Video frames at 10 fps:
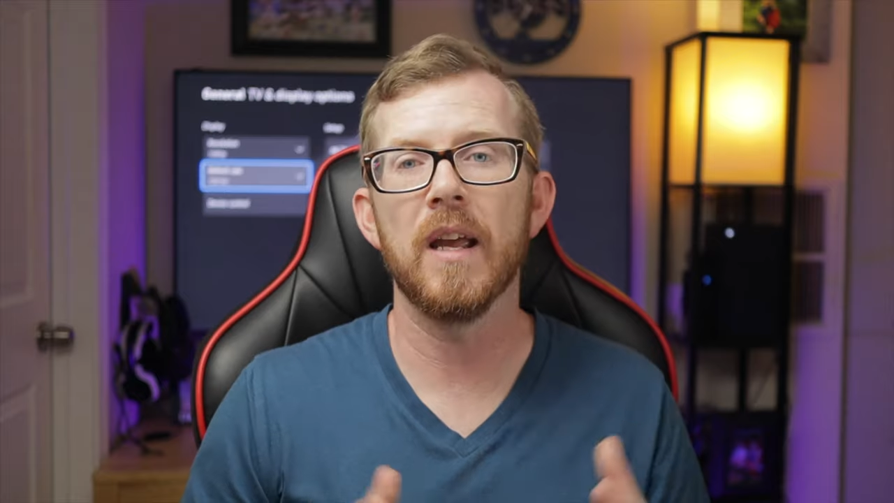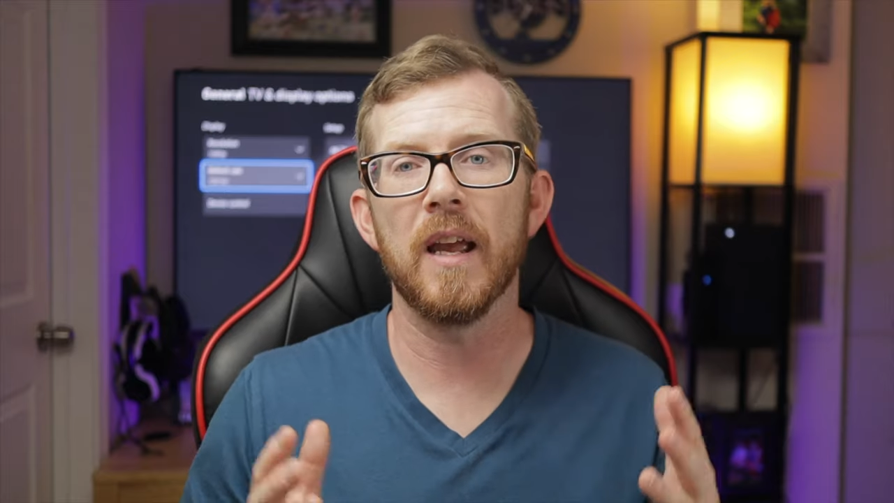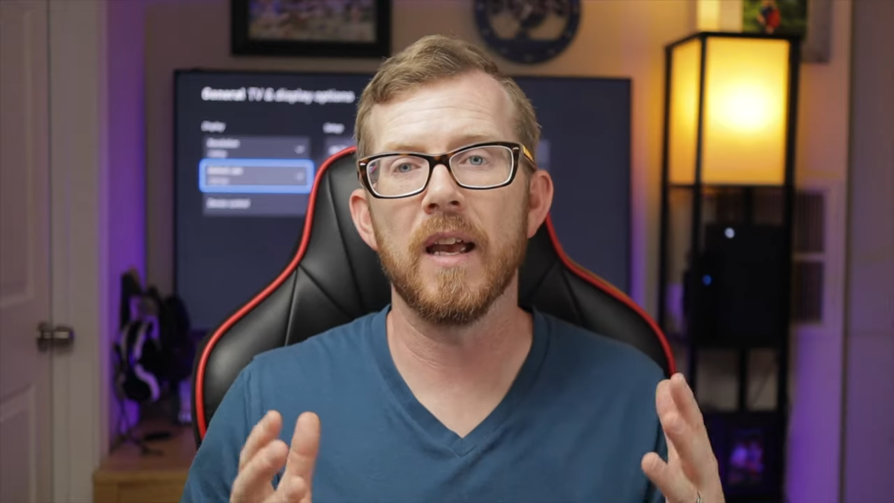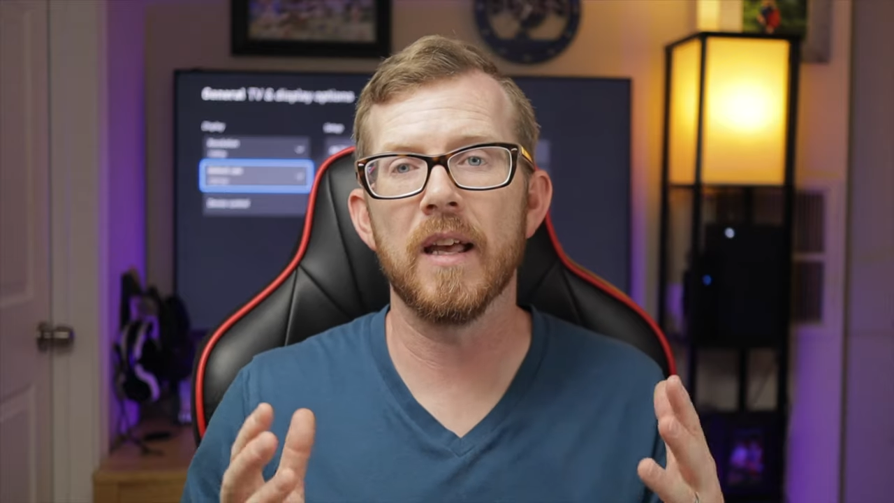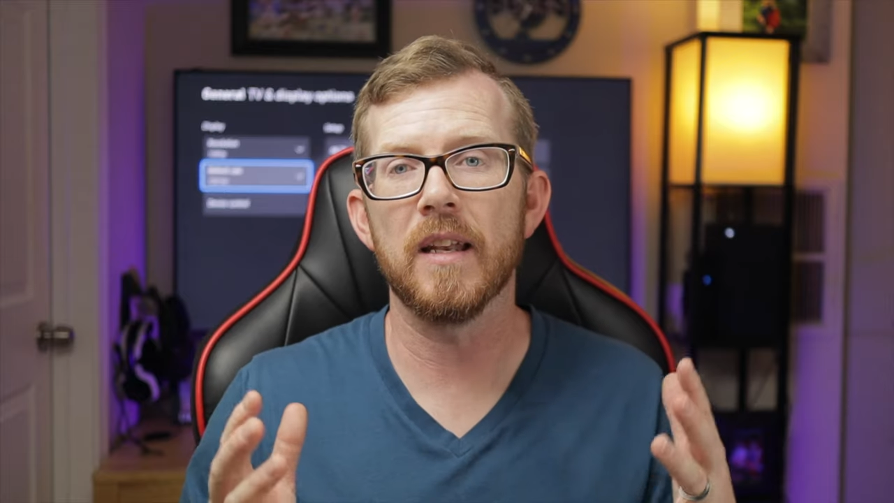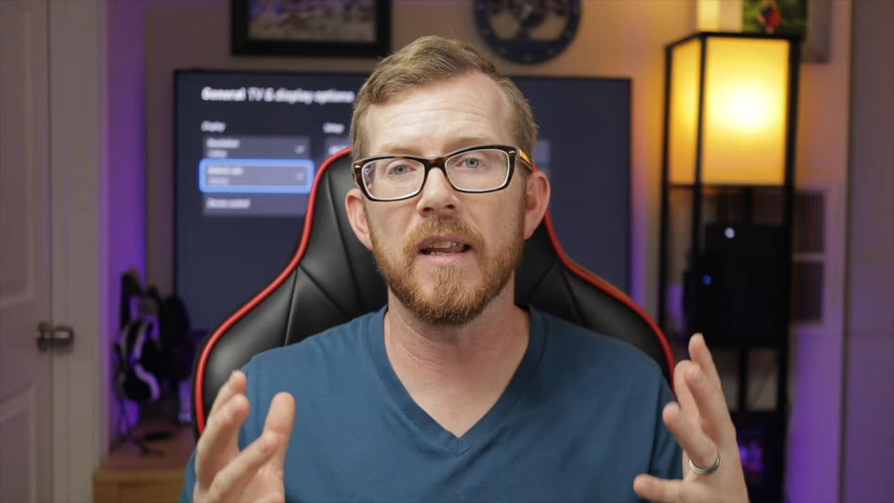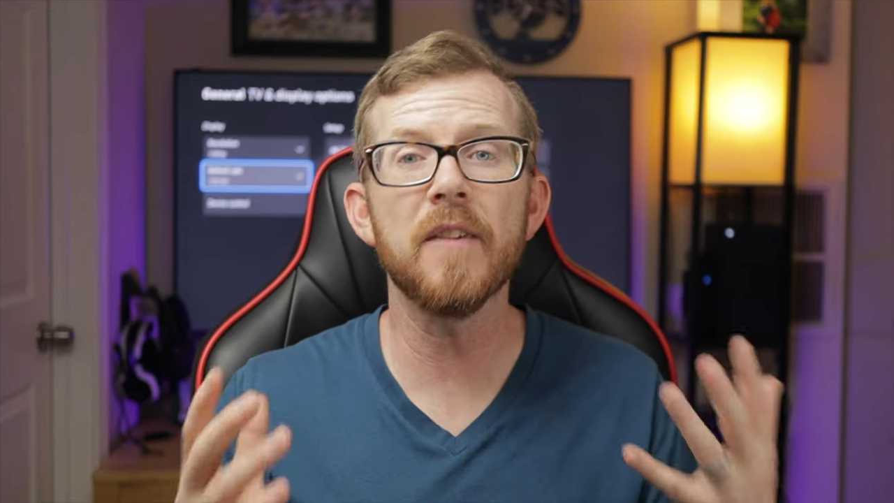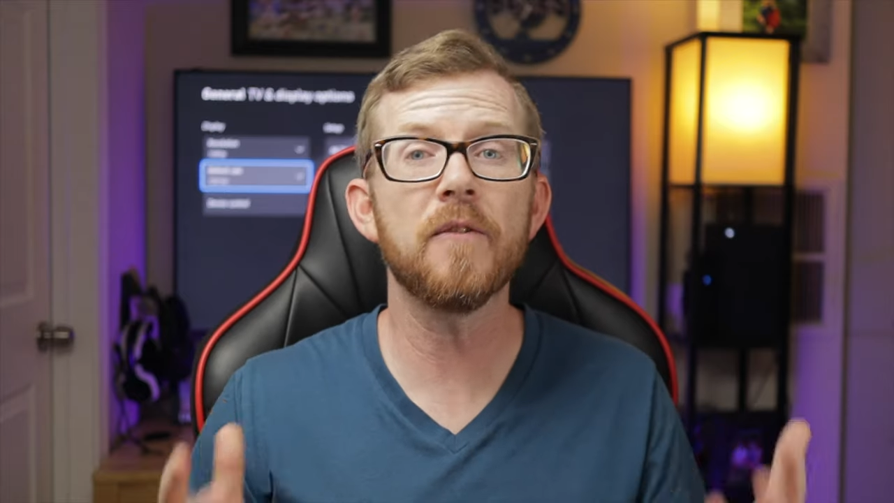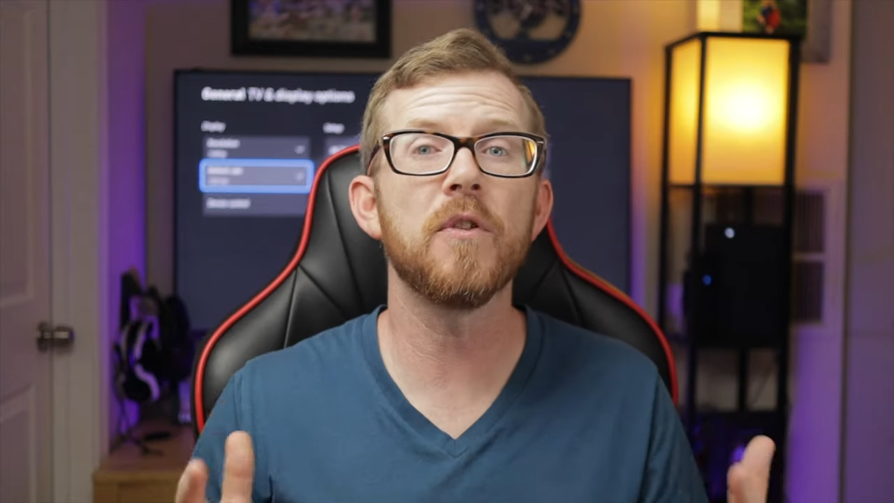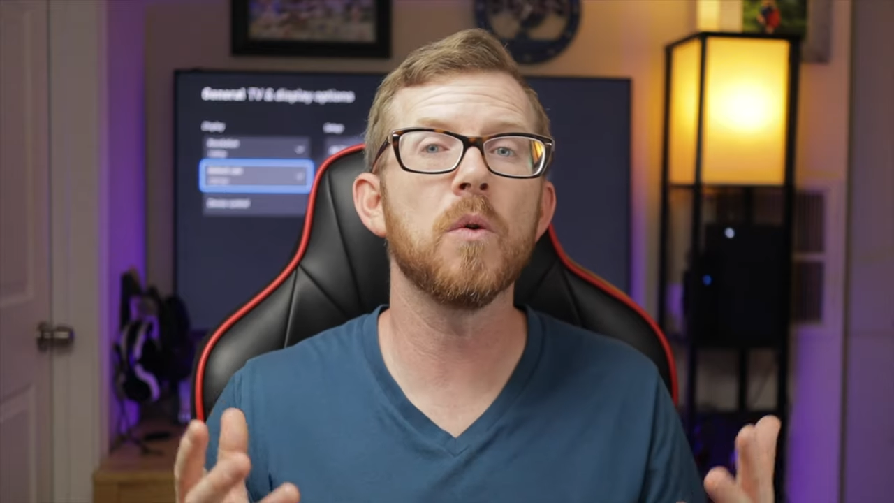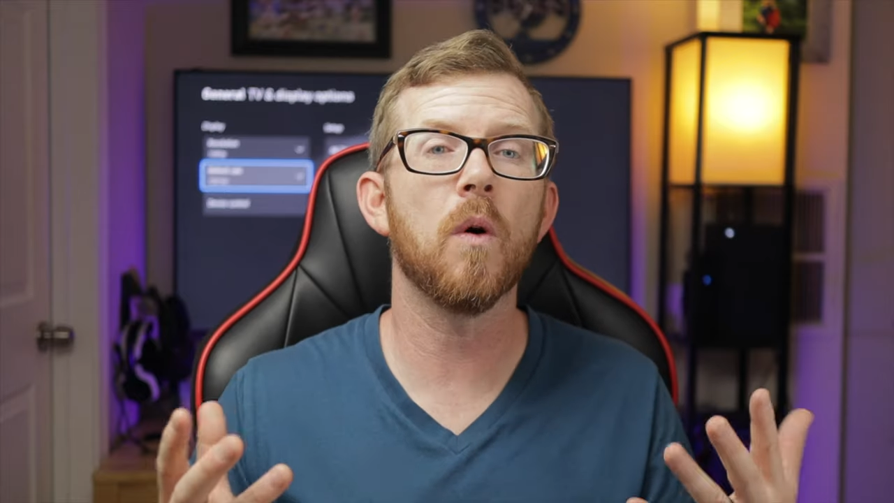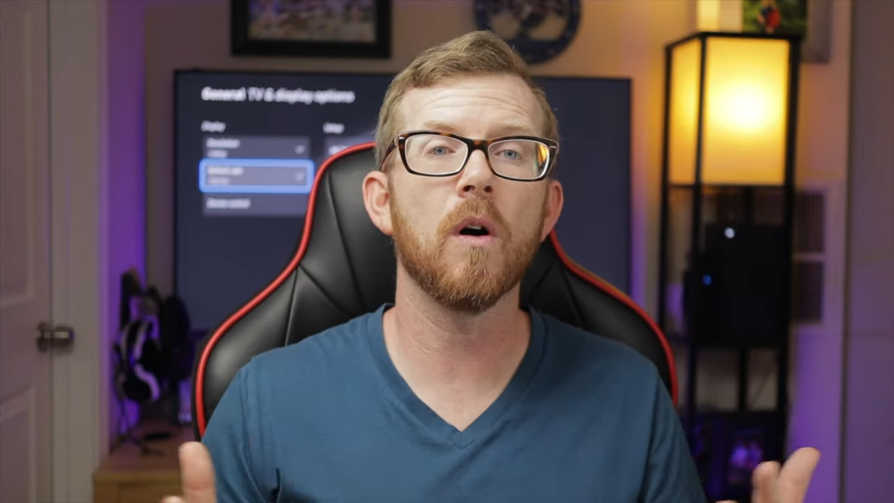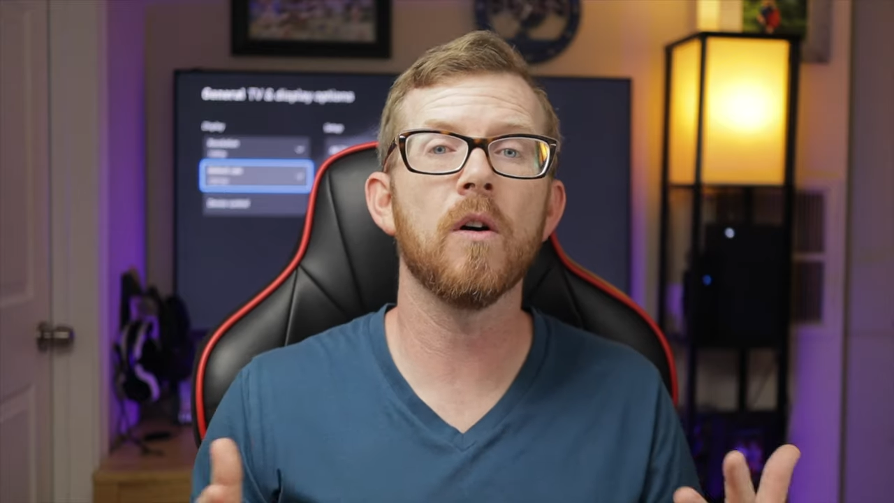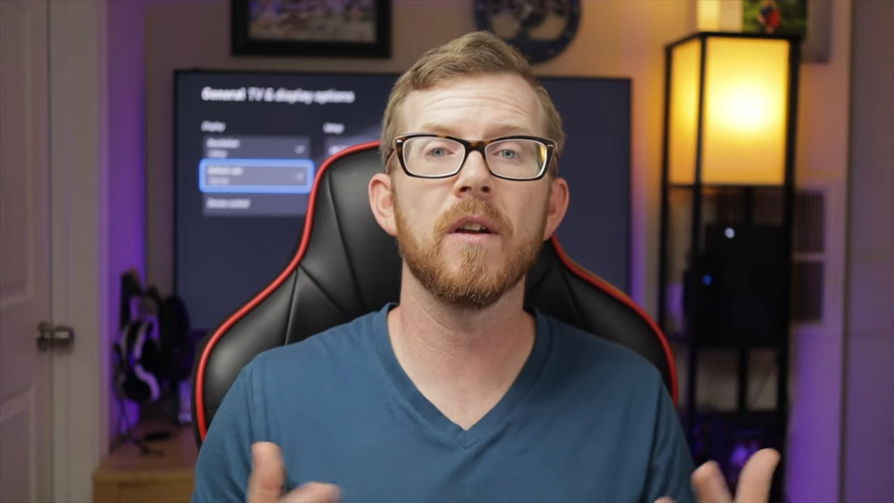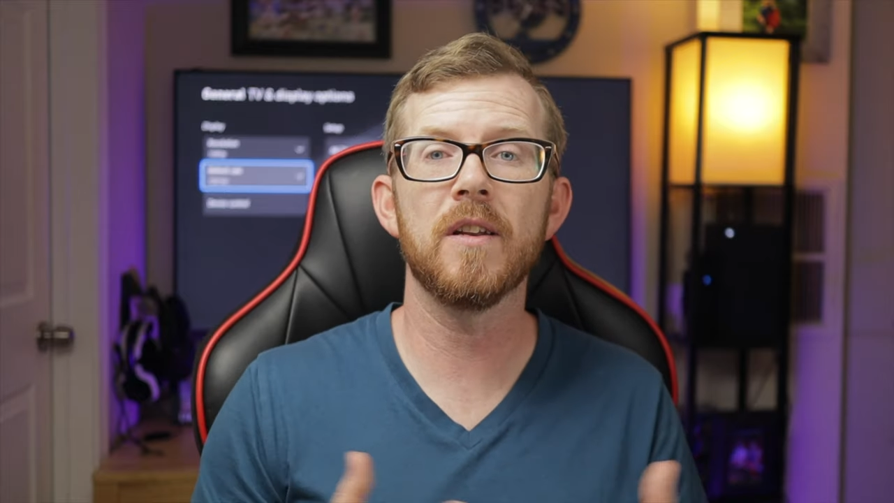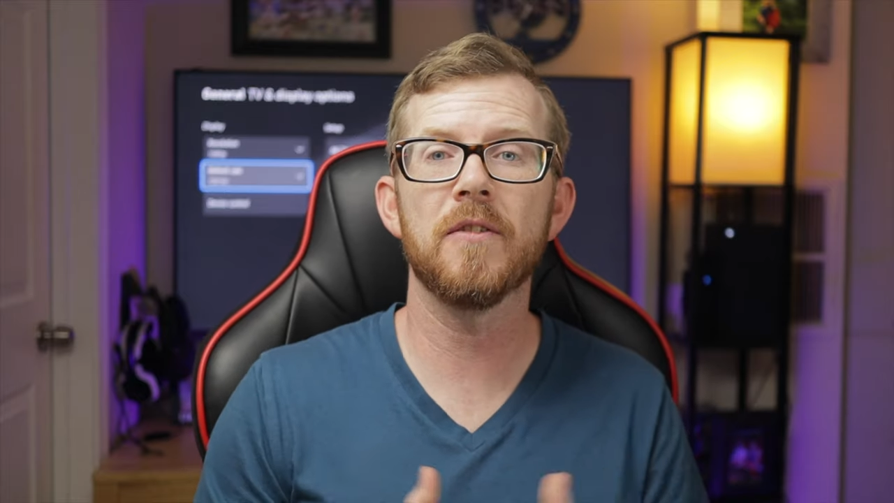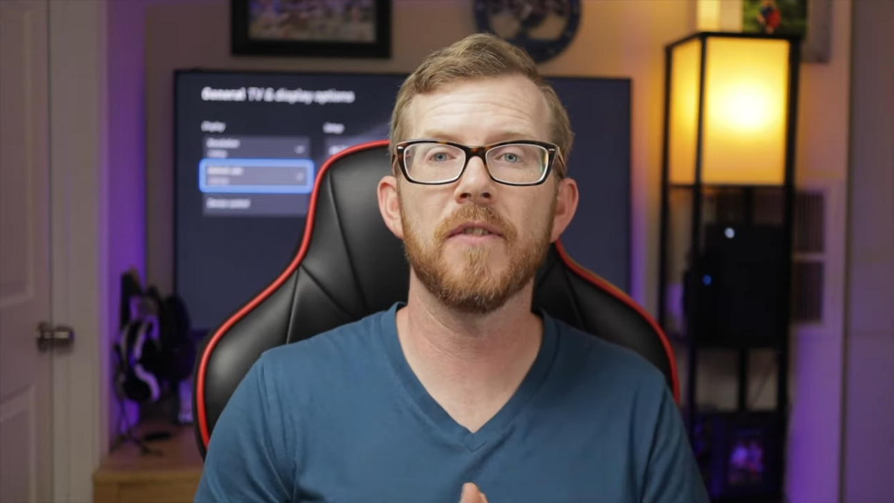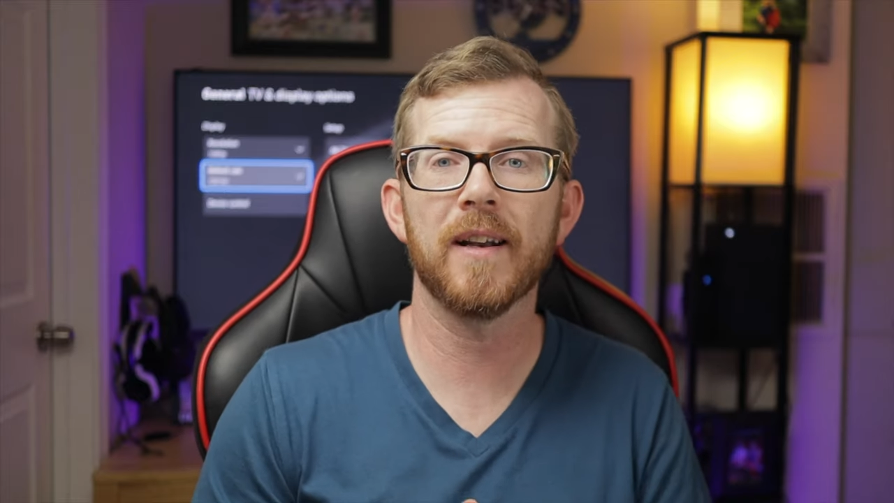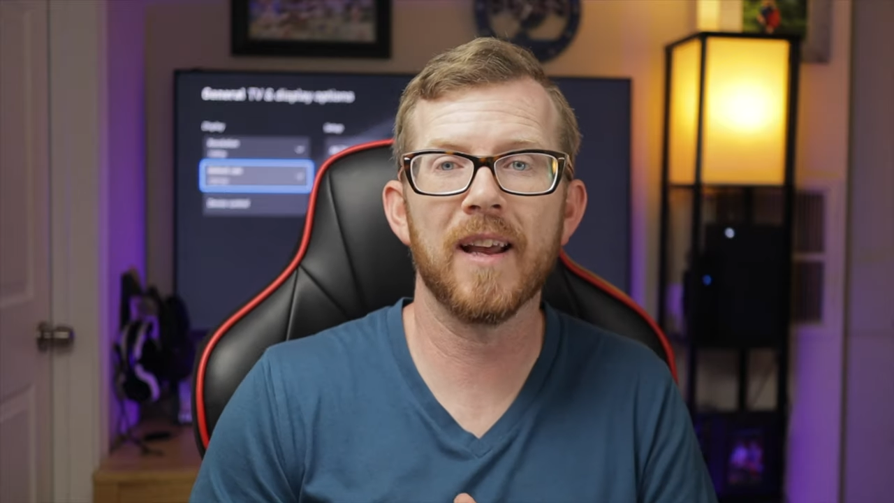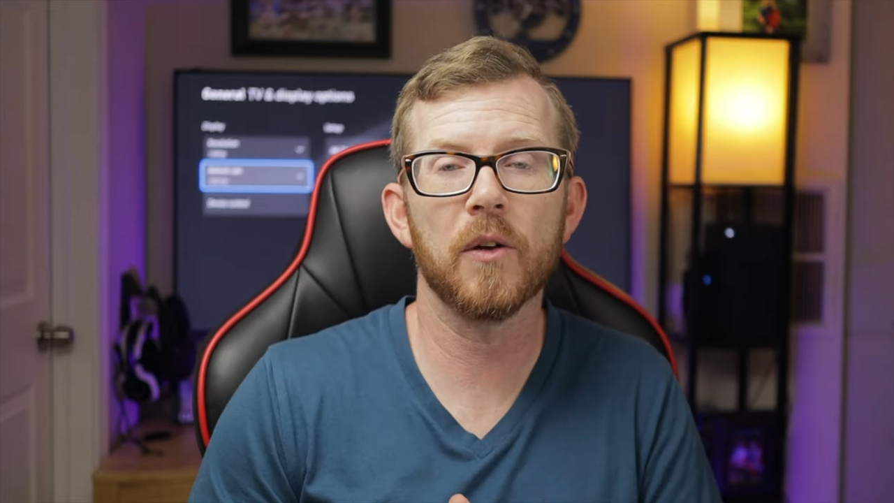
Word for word: And if you are in fact